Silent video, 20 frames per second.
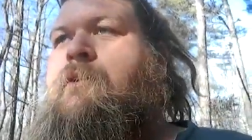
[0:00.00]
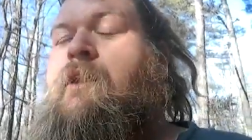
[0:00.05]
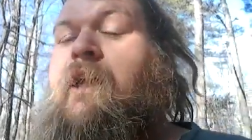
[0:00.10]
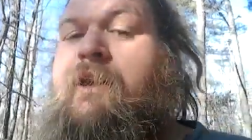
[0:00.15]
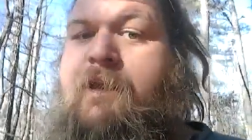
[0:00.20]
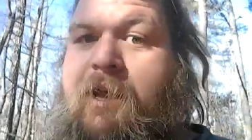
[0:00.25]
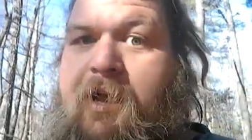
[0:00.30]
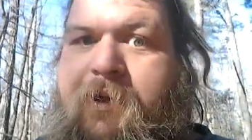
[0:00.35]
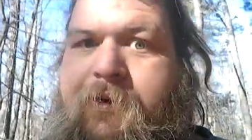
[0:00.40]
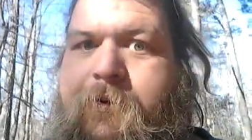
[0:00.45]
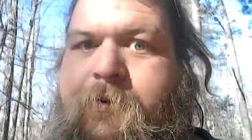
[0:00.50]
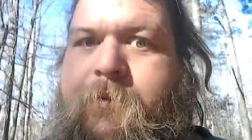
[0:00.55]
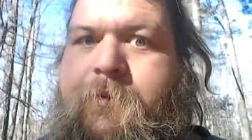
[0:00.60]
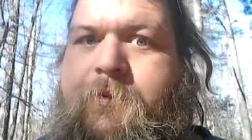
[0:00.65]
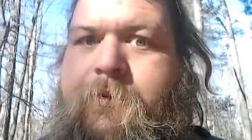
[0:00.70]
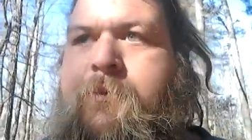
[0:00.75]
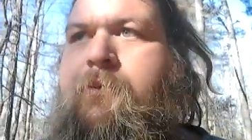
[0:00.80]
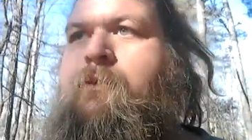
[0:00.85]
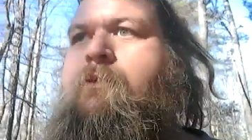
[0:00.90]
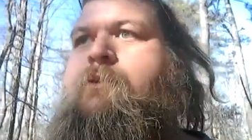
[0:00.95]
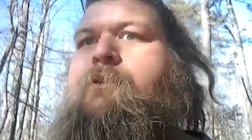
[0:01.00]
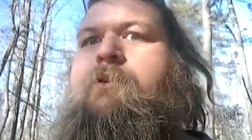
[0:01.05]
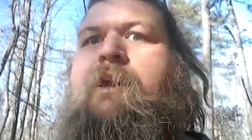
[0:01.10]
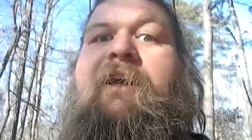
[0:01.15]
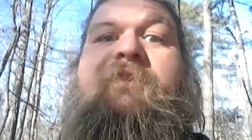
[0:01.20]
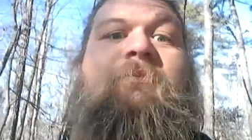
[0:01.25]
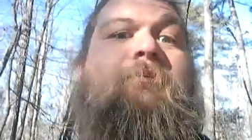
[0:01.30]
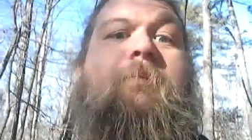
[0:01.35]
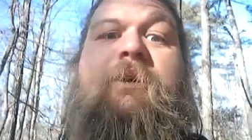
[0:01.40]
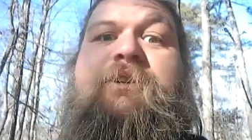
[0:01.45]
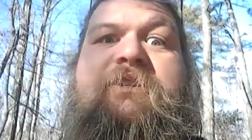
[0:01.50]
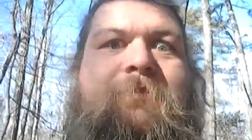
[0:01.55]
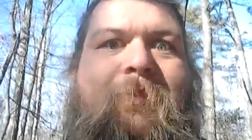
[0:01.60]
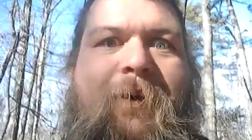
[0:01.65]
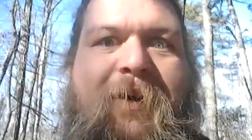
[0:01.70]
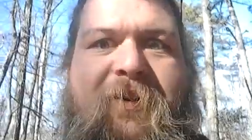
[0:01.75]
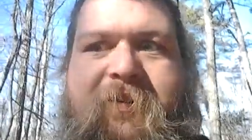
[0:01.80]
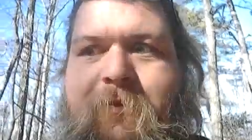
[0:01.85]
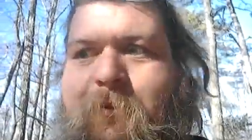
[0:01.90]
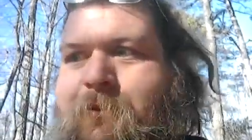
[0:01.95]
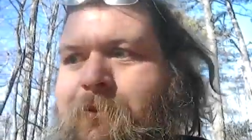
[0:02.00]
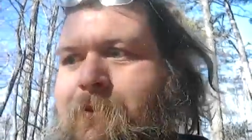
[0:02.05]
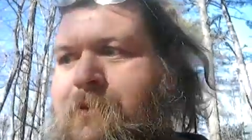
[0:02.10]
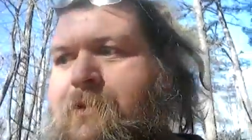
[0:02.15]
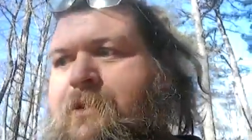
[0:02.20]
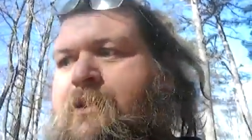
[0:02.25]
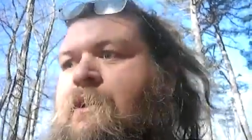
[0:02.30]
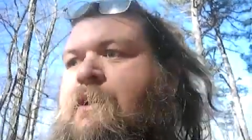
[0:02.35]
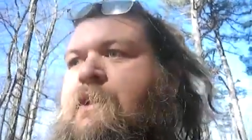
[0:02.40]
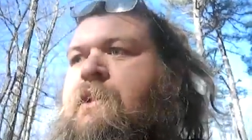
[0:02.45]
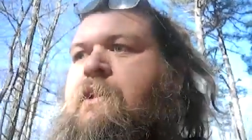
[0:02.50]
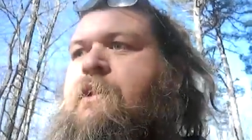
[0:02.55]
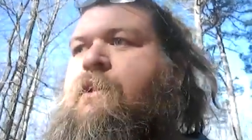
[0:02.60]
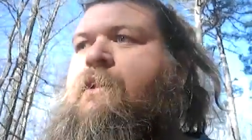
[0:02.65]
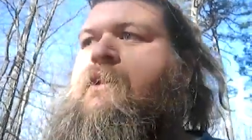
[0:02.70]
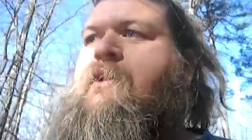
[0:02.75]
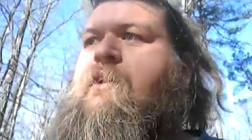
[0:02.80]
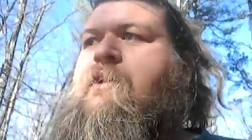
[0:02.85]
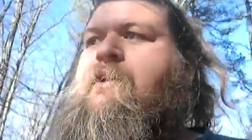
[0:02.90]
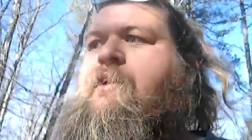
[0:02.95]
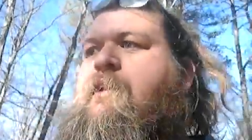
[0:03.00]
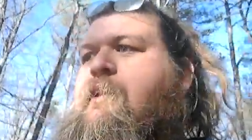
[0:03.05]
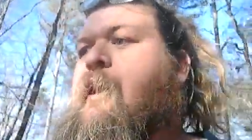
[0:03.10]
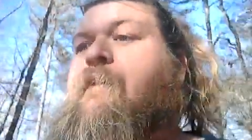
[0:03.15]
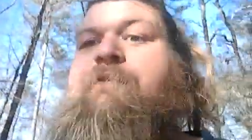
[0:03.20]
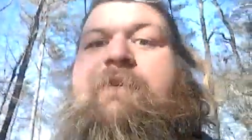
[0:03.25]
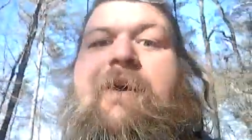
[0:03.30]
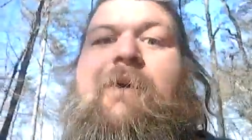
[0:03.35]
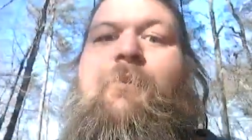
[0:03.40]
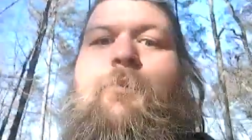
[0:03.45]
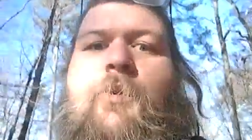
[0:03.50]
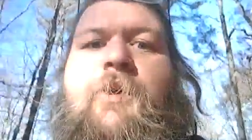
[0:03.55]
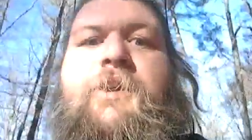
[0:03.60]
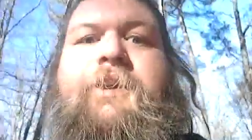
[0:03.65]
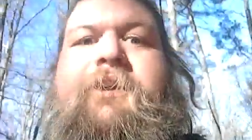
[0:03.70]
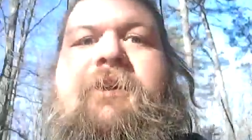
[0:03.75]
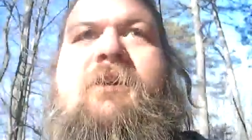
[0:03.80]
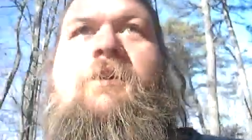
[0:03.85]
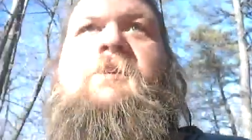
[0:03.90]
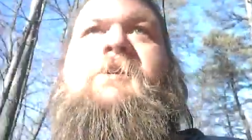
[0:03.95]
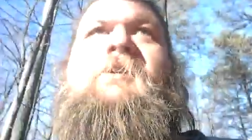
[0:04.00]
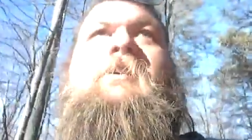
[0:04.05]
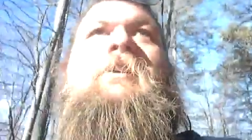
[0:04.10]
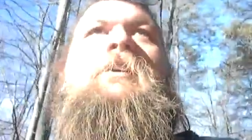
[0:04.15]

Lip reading: like I do, as much as possible. If I'm working